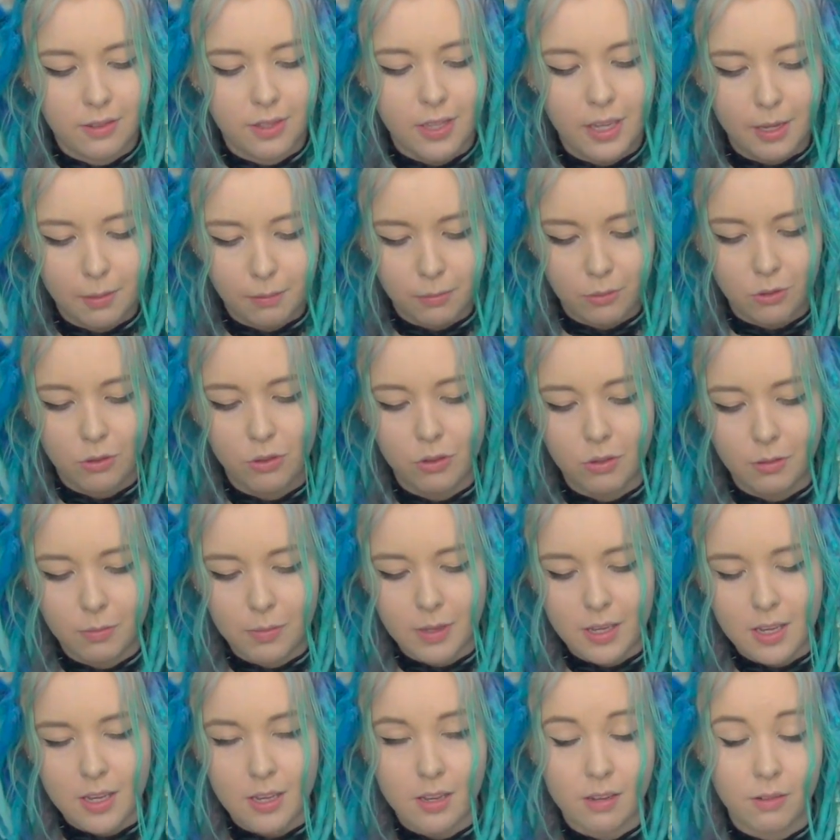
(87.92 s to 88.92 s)
him to
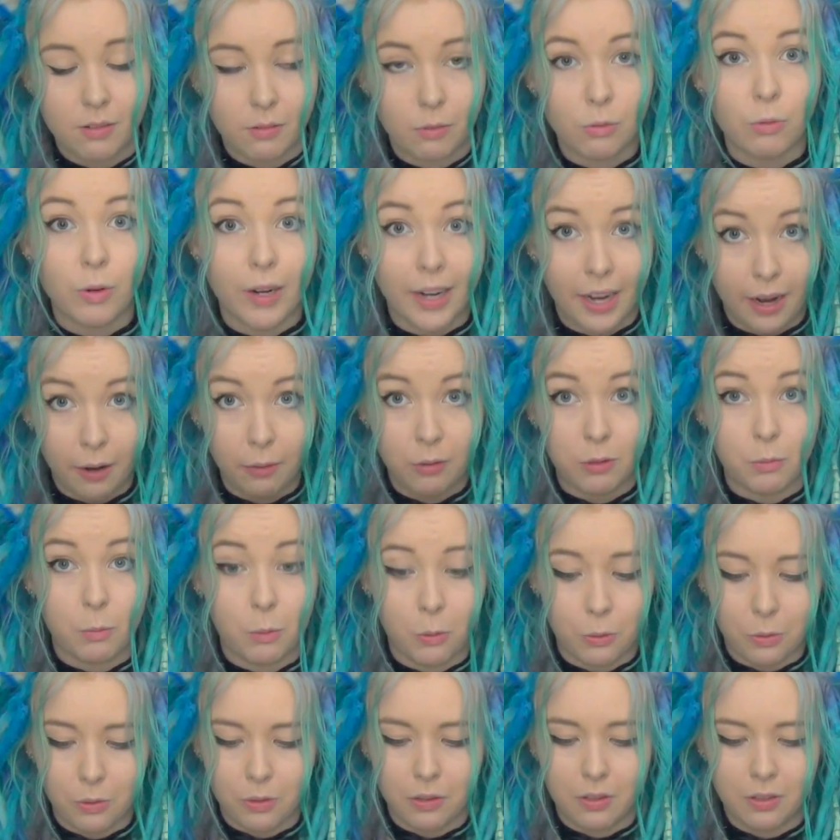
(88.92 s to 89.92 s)
me when I was
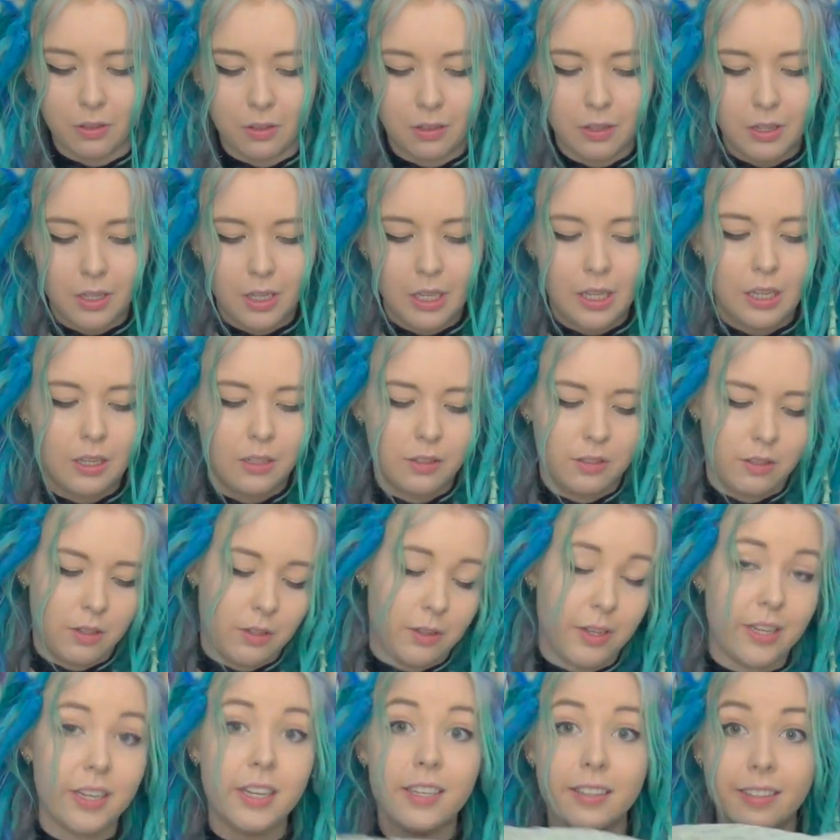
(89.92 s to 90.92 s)
born.
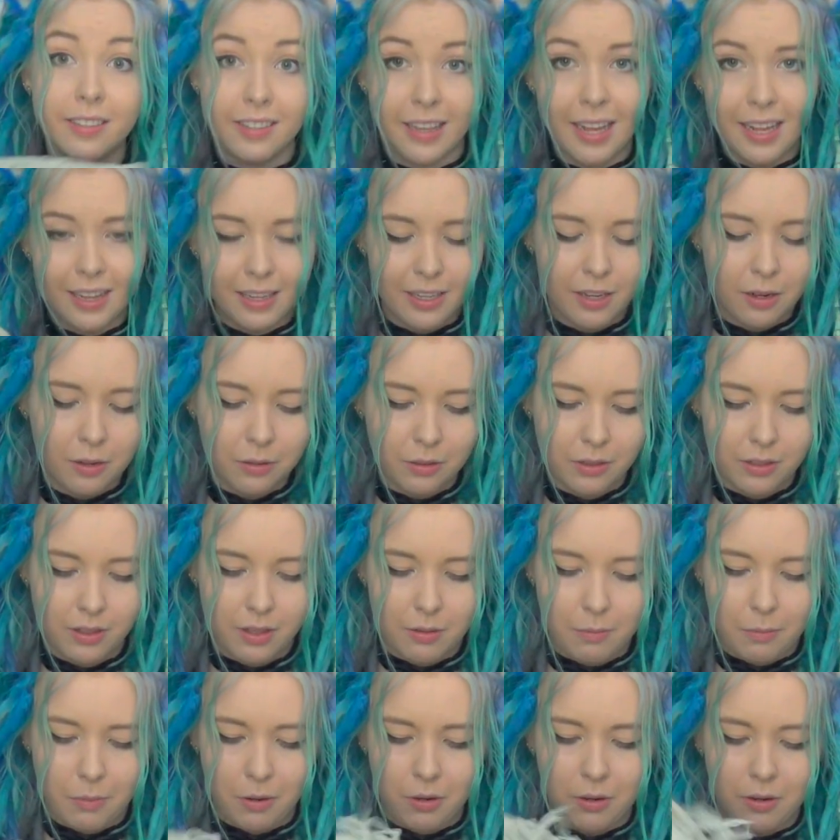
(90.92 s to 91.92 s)
So he's slightly older
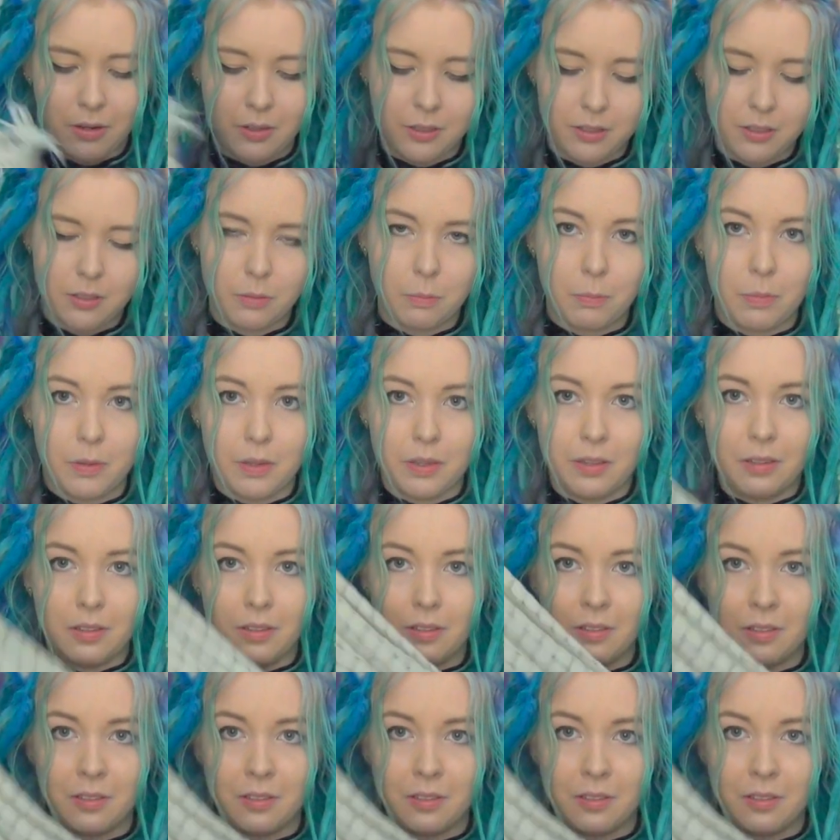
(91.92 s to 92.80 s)
than Morris, but